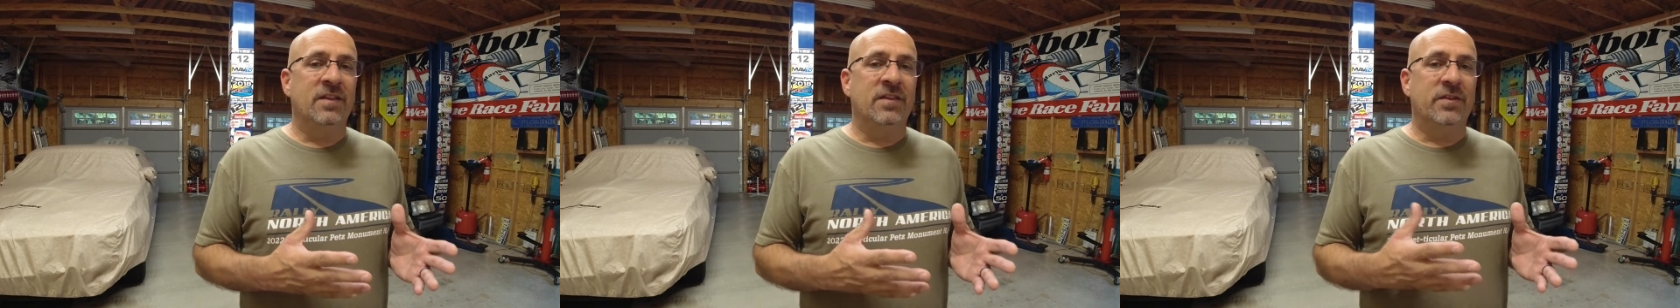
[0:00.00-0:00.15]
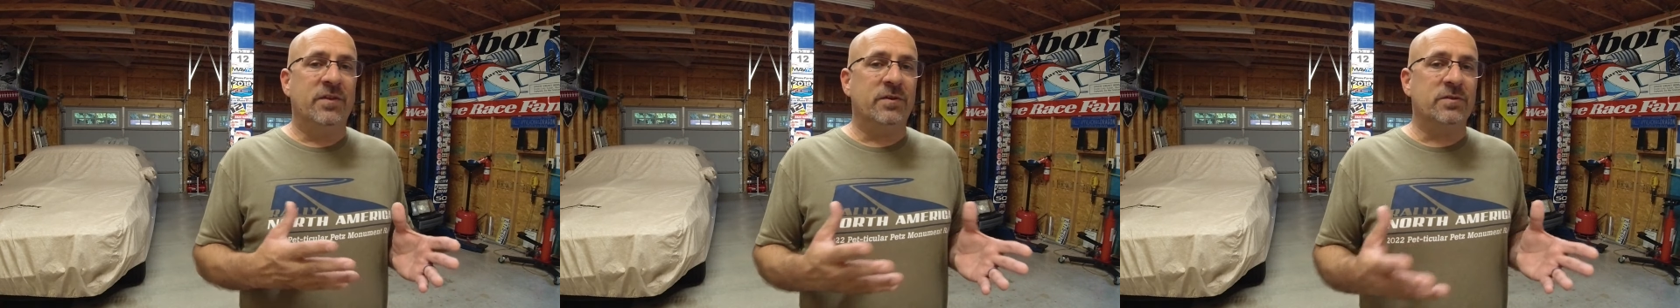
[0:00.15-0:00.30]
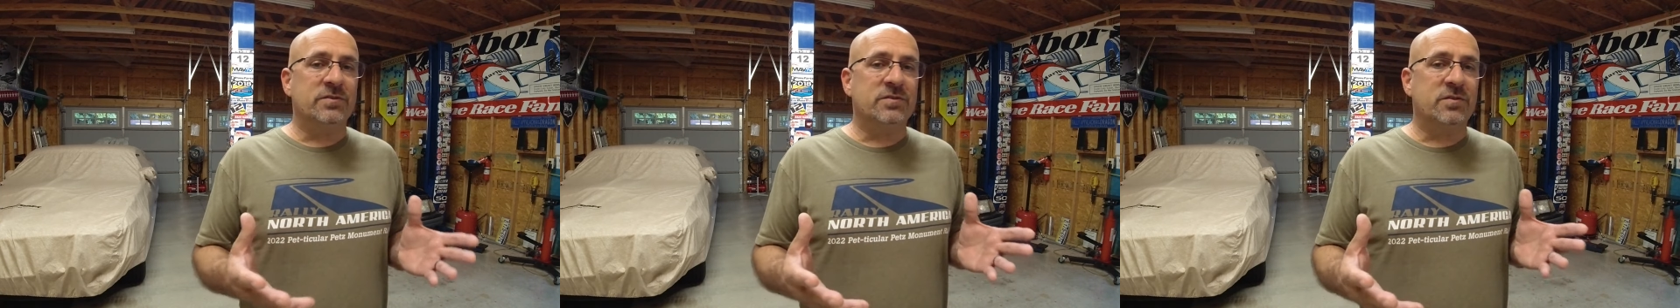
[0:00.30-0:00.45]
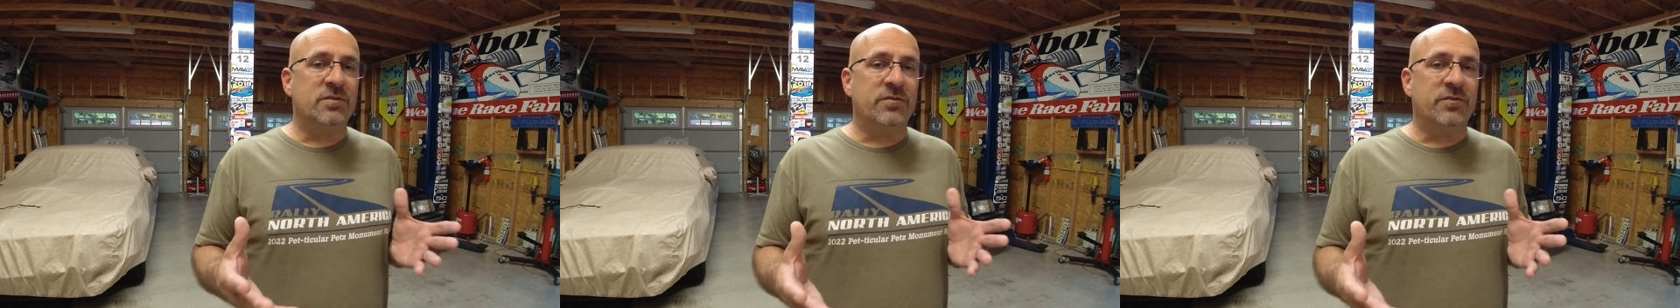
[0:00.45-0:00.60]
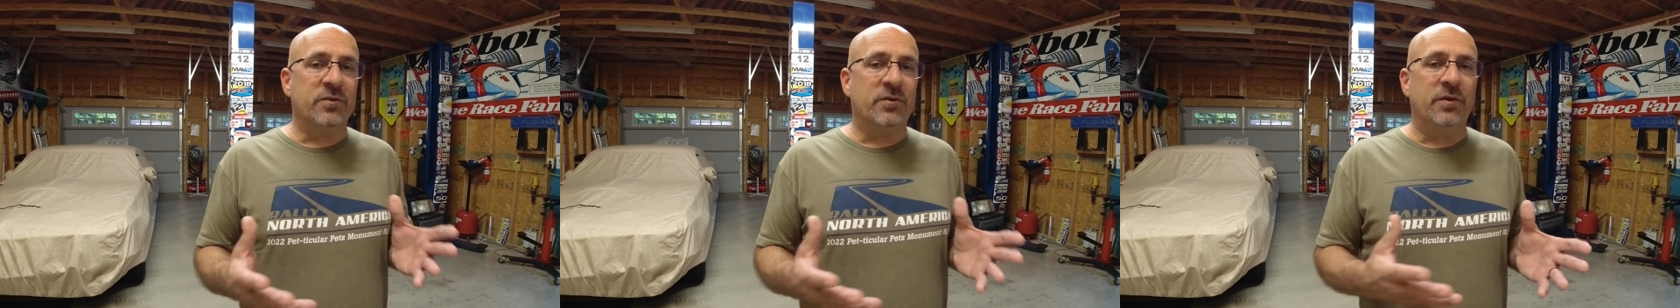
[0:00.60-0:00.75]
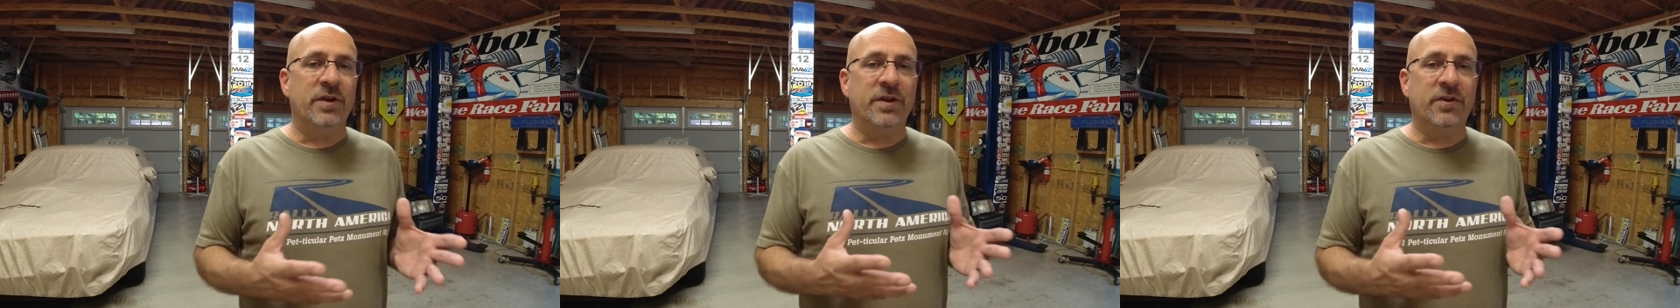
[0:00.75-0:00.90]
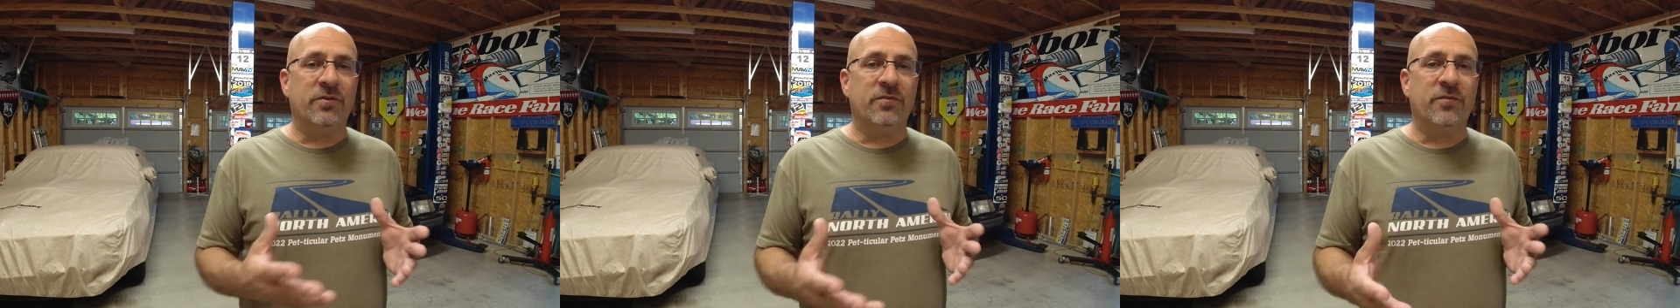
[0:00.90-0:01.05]
There's
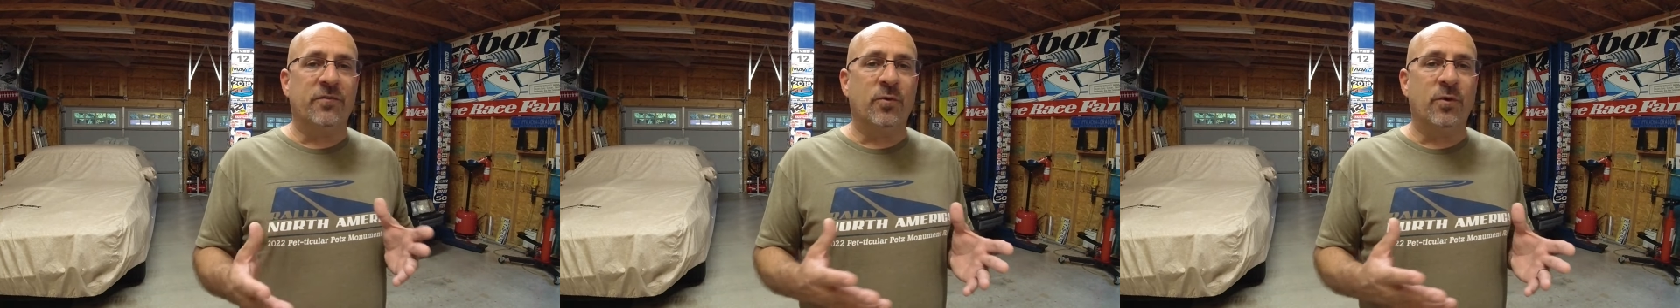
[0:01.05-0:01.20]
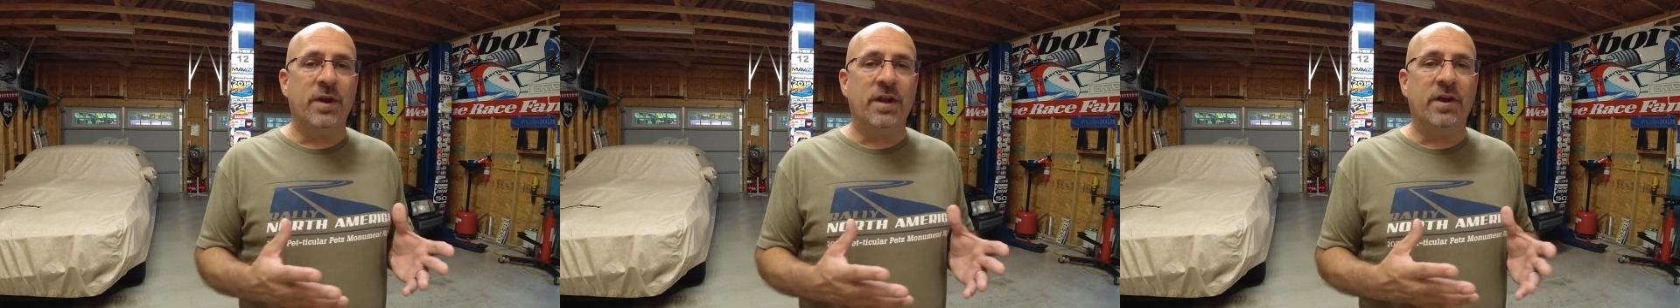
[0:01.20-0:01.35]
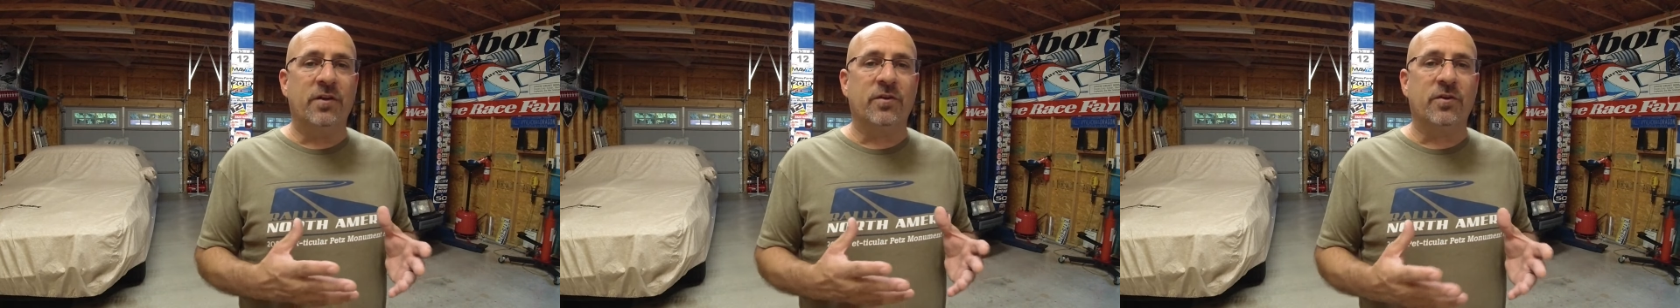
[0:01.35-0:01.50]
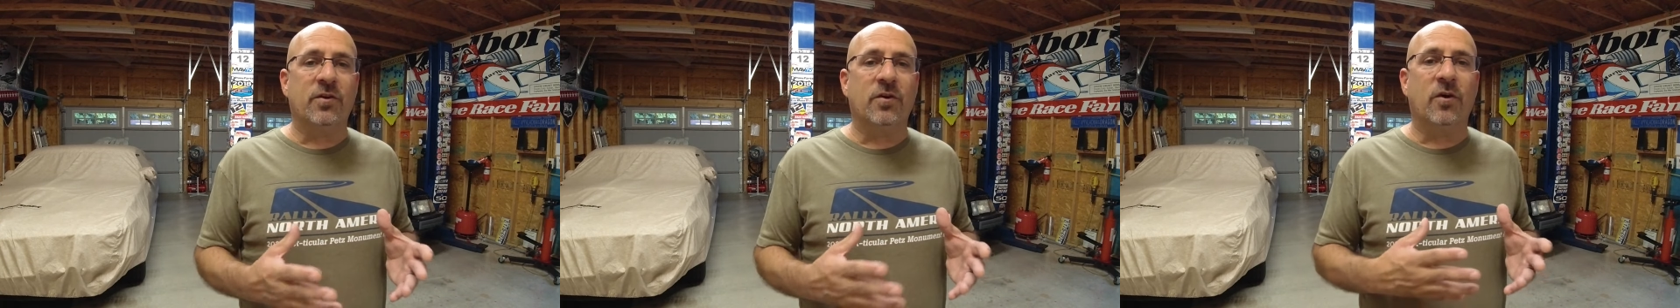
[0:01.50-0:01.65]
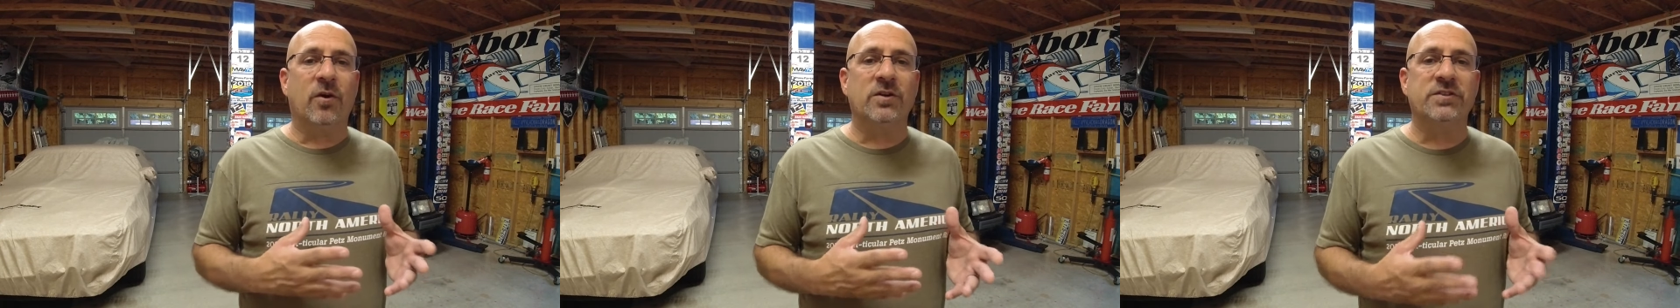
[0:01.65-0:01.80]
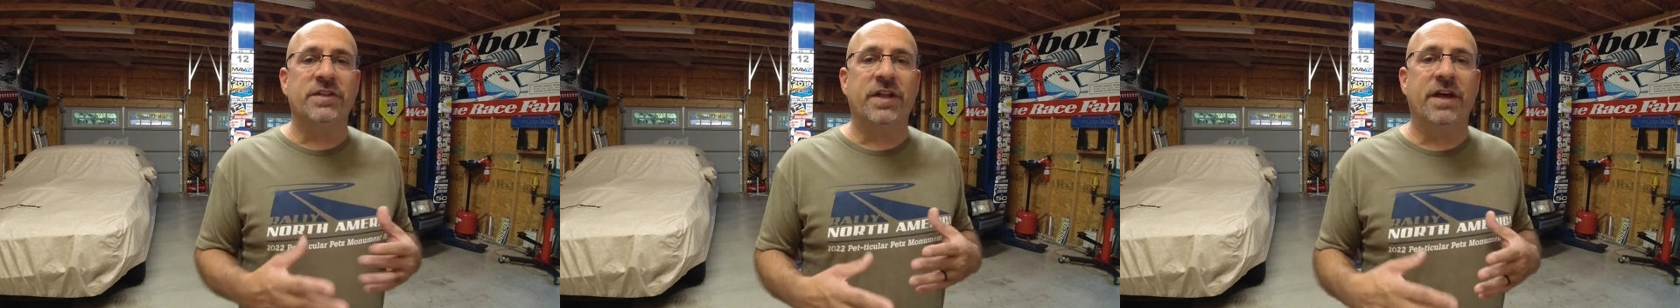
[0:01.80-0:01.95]
30 or 40 other cars